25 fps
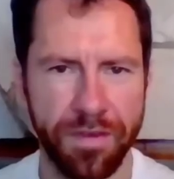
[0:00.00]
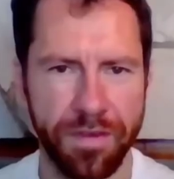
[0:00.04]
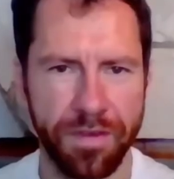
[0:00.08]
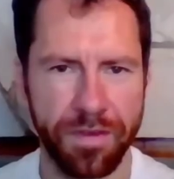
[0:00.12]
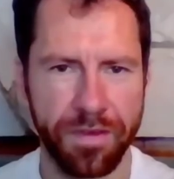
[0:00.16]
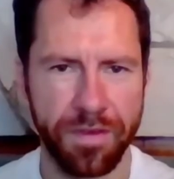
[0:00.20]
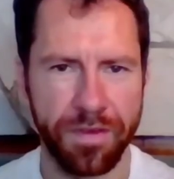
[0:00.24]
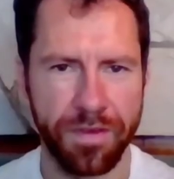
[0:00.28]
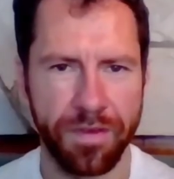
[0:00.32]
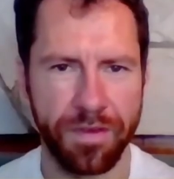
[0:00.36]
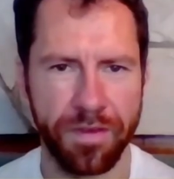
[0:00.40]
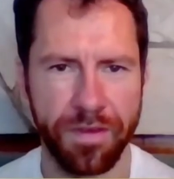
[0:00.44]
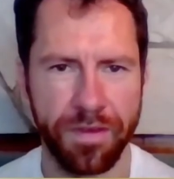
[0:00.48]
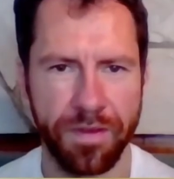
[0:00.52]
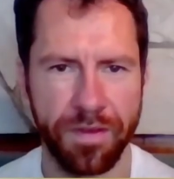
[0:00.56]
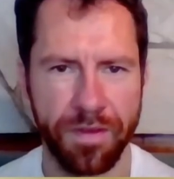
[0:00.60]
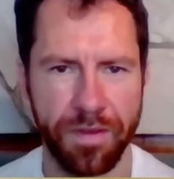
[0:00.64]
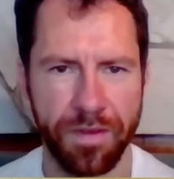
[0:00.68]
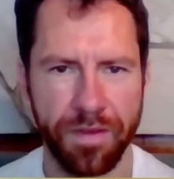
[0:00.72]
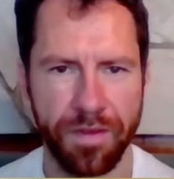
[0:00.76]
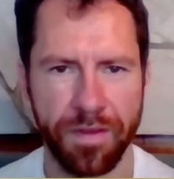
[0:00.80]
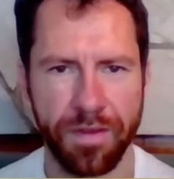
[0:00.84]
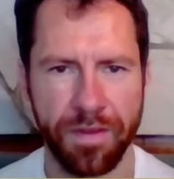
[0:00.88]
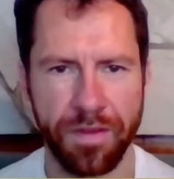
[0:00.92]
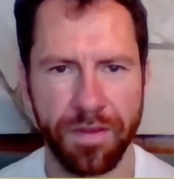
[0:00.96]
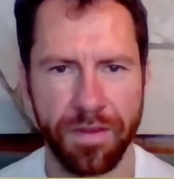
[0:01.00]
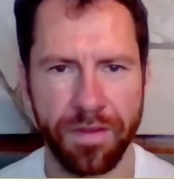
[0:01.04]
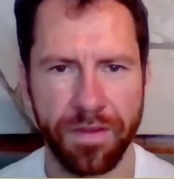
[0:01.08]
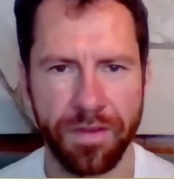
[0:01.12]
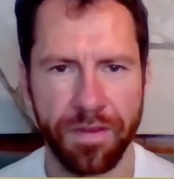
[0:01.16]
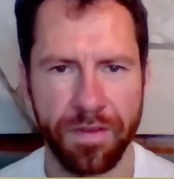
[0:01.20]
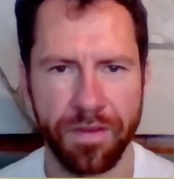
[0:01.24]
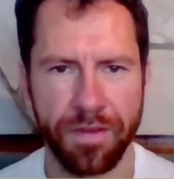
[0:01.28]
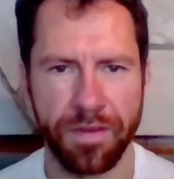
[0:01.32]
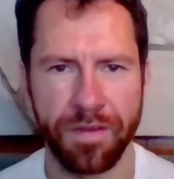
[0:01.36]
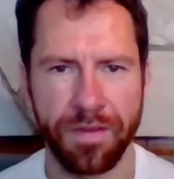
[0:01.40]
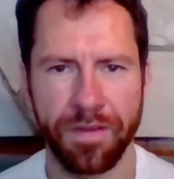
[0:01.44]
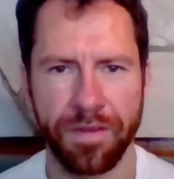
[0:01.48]
minimal constraints
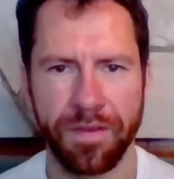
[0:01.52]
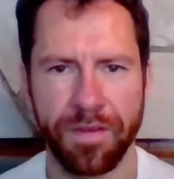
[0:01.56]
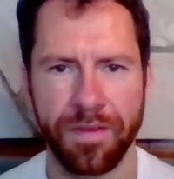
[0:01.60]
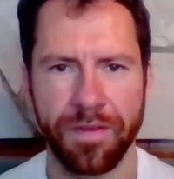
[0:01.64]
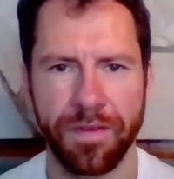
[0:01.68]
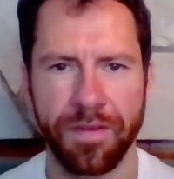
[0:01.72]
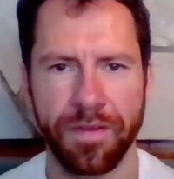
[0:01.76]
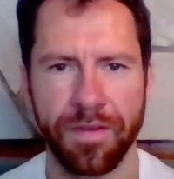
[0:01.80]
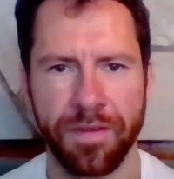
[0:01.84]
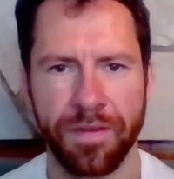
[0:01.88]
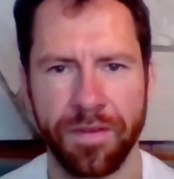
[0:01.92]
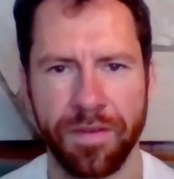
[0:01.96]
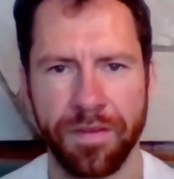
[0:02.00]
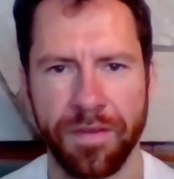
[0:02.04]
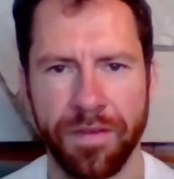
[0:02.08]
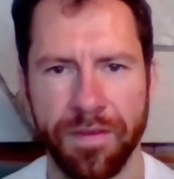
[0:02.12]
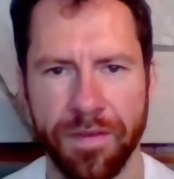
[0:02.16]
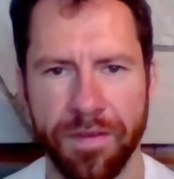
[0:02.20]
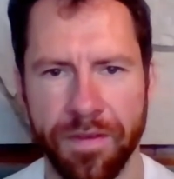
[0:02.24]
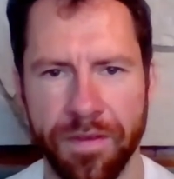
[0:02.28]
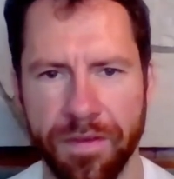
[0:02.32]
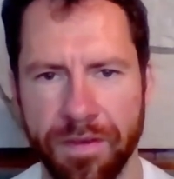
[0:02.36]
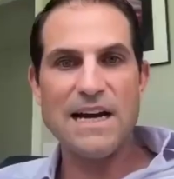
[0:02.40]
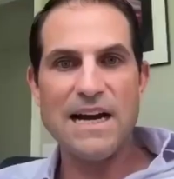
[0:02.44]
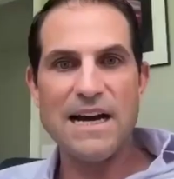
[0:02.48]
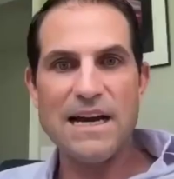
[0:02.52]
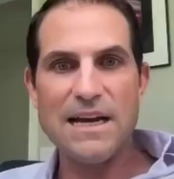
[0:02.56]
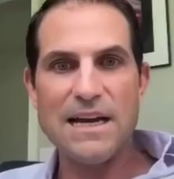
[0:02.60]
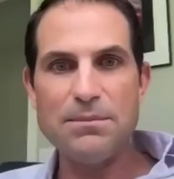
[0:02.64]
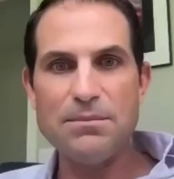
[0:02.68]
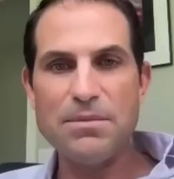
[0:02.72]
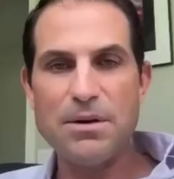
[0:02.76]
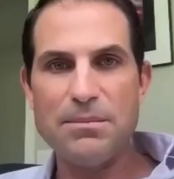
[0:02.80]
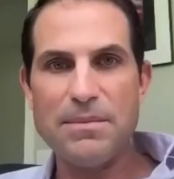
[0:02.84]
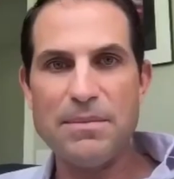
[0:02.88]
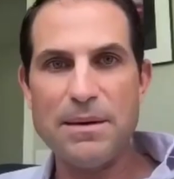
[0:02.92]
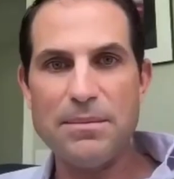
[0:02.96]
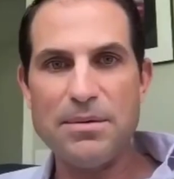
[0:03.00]
takes a long
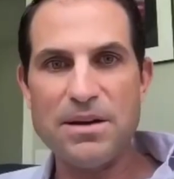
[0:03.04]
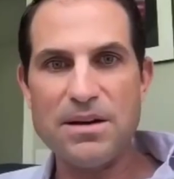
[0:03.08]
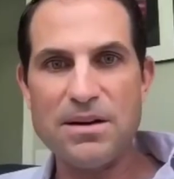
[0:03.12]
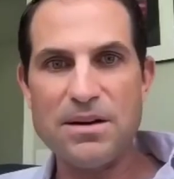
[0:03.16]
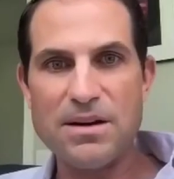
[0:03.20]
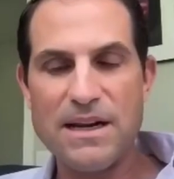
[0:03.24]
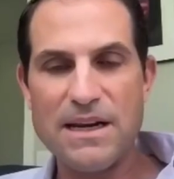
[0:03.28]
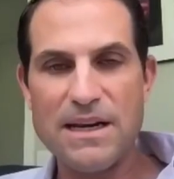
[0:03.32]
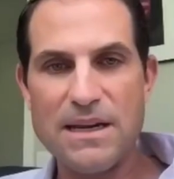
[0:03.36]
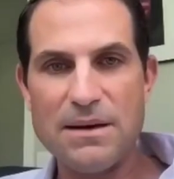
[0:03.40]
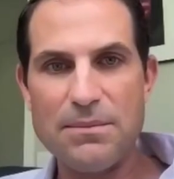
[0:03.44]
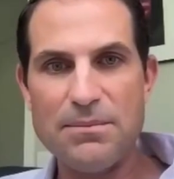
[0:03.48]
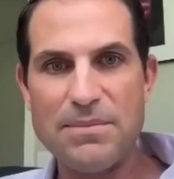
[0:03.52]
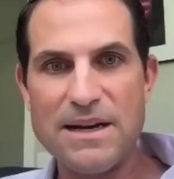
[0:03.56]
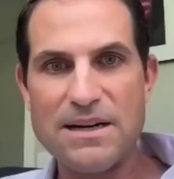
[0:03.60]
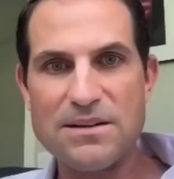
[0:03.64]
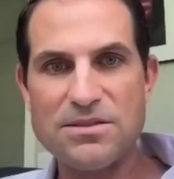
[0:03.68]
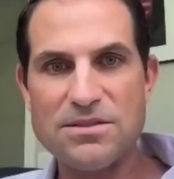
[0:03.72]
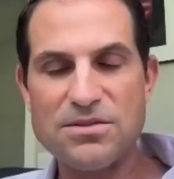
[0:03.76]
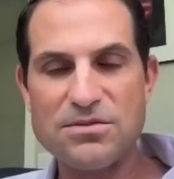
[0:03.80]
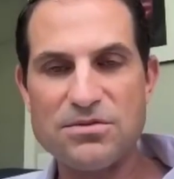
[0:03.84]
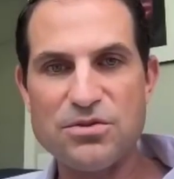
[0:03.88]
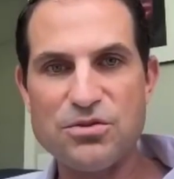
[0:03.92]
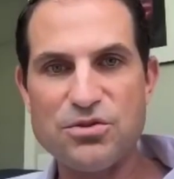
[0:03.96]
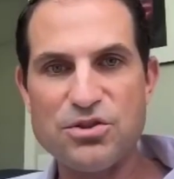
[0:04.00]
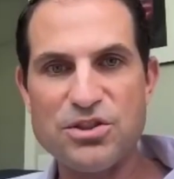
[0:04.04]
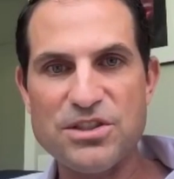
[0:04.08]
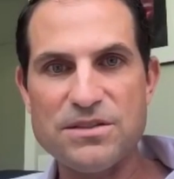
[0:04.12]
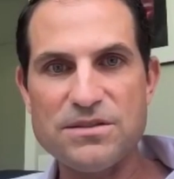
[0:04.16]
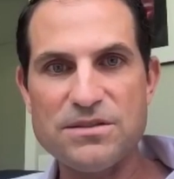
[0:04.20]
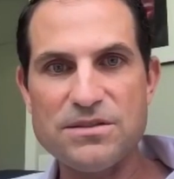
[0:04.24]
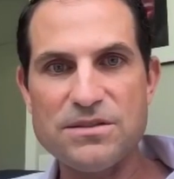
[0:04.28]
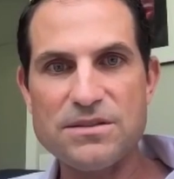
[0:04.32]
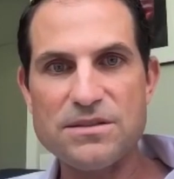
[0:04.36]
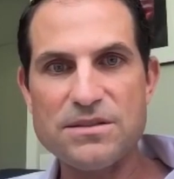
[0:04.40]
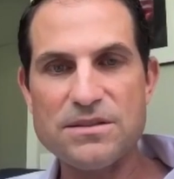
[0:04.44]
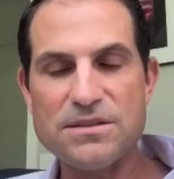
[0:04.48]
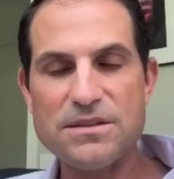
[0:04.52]
time, but maybe you're getting better
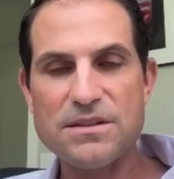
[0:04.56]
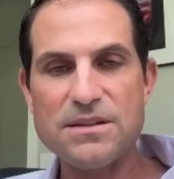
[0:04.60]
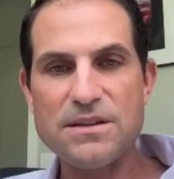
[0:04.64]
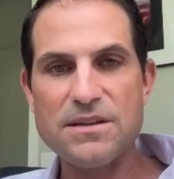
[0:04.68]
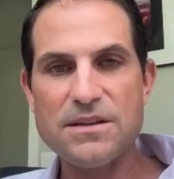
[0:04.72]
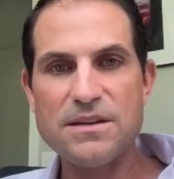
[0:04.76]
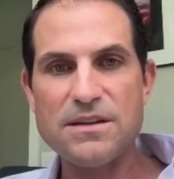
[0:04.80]
solutions.